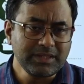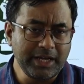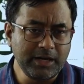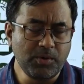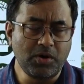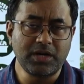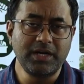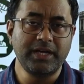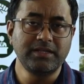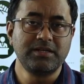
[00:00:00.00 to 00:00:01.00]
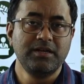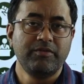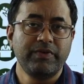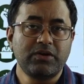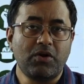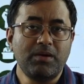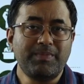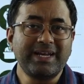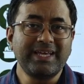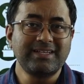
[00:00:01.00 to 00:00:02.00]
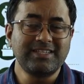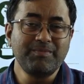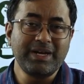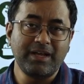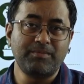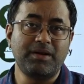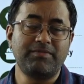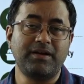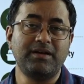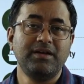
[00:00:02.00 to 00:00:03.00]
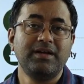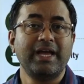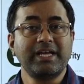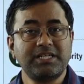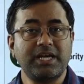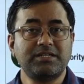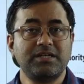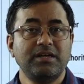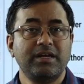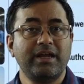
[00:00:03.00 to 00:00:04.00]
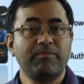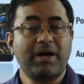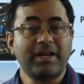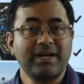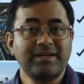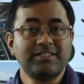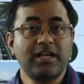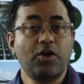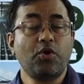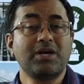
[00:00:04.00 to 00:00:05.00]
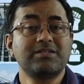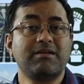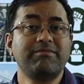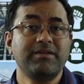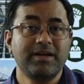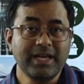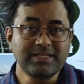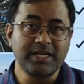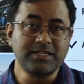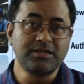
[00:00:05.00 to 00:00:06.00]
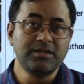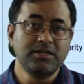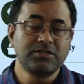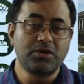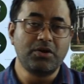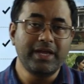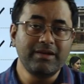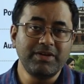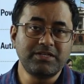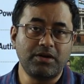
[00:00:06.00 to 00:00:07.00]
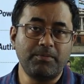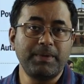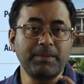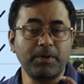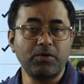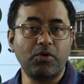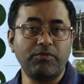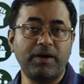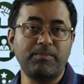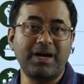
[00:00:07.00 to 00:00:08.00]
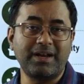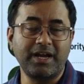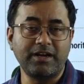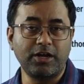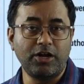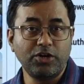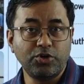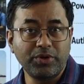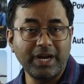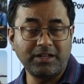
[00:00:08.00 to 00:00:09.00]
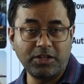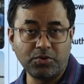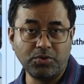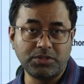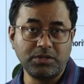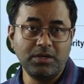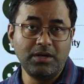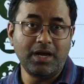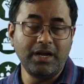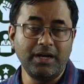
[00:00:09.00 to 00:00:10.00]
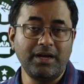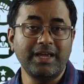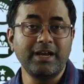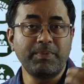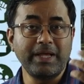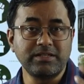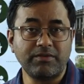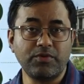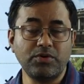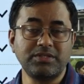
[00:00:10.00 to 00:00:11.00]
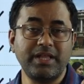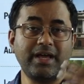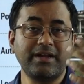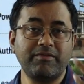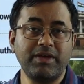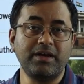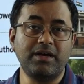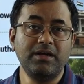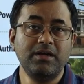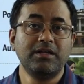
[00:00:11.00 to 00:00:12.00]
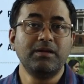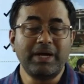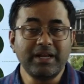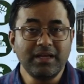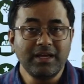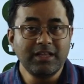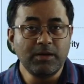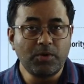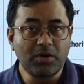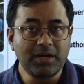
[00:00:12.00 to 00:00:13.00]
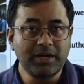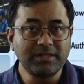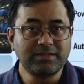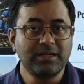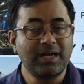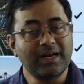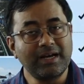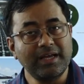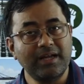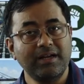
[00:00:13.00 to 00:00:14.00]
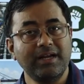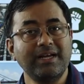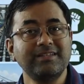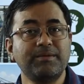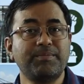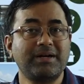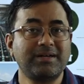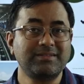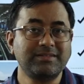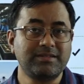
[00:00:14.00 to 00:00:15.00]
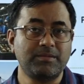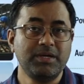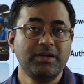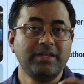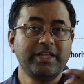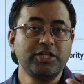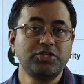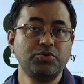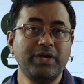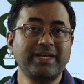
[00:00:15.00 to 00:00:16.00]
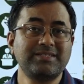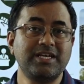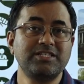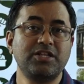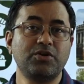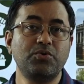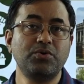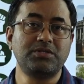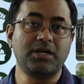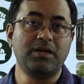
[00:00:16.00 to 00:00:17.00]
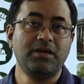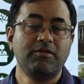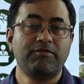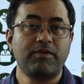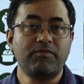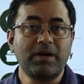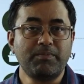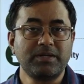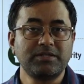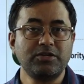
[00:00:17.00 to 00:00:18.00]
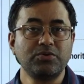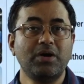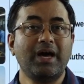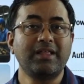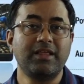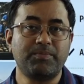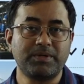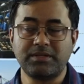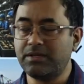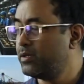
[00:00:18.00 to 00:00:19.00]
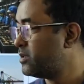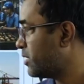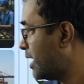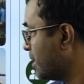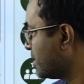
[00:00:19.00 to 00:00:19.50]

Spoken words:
In modern days we call money as a medium of exchange. In market is a locus of exchange, so in which people go for market to get the goods, and in place of goods they are giving the money in the modern days. Earlier it is a barter system, they used to exchange the goods from one person to another person. So that is